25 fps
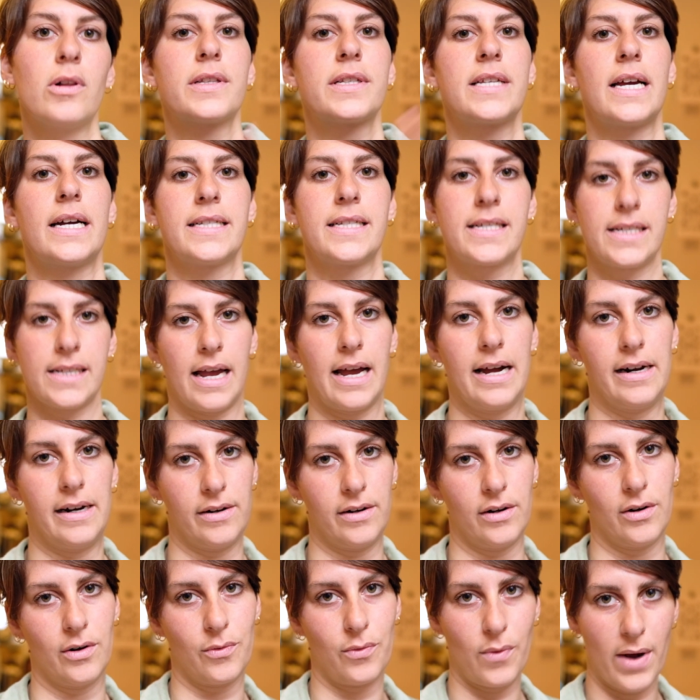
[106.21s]
that are
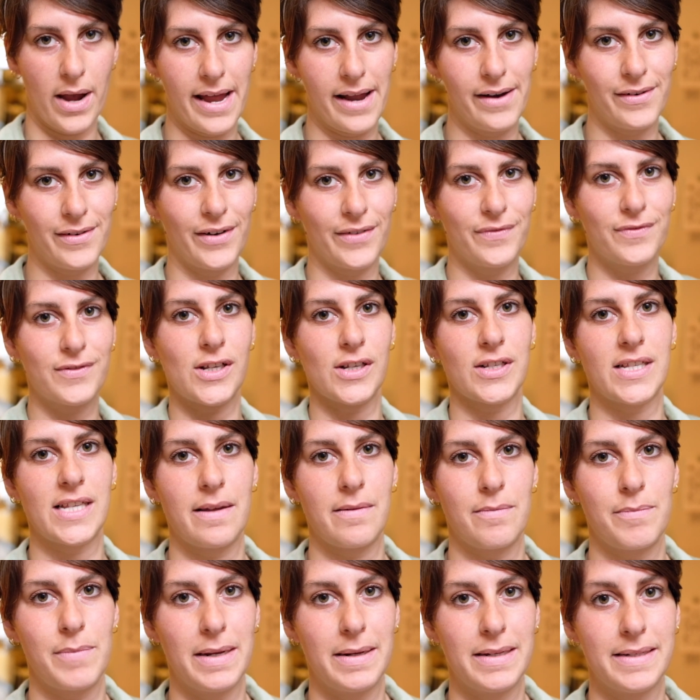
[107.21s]
aware of
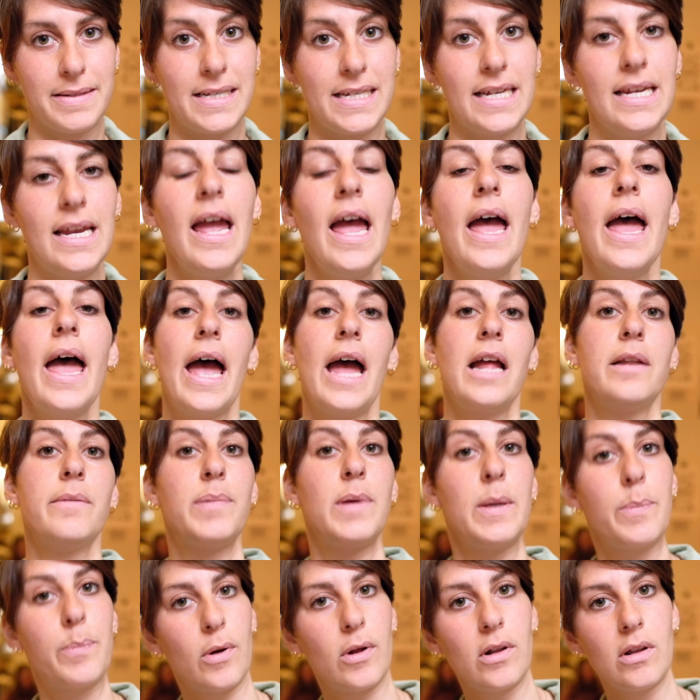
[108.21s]
sustainability and
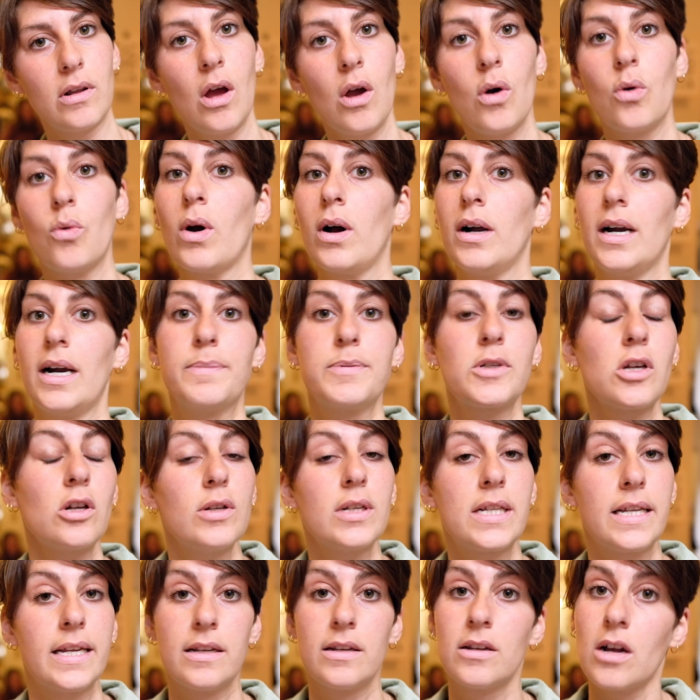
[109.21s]
people who are
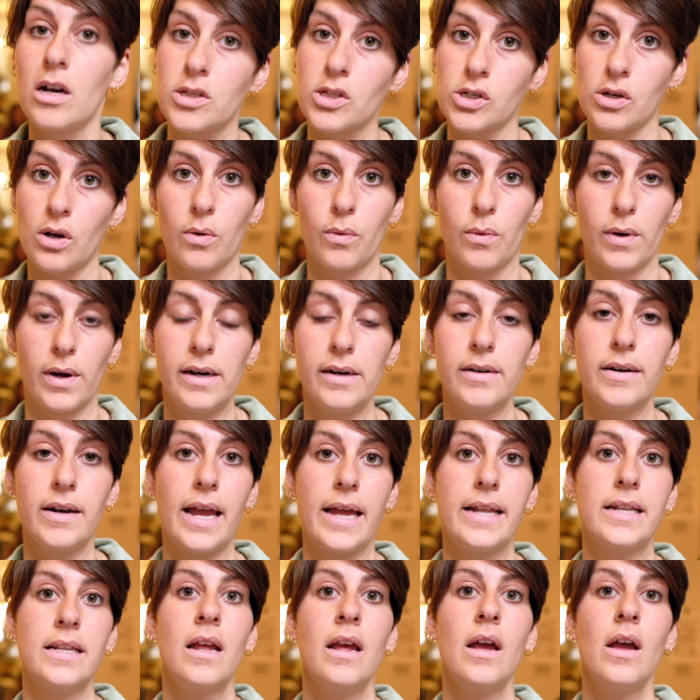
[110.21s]
absolutely not aware,
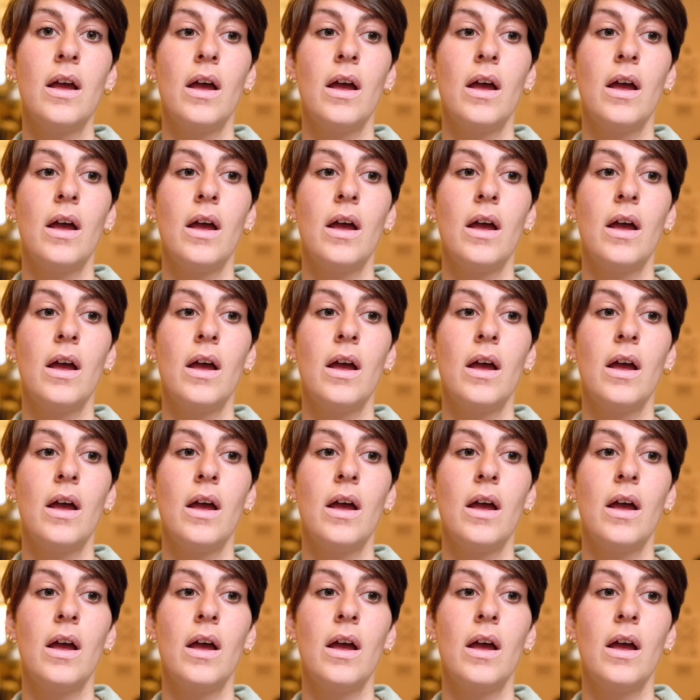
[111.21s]
and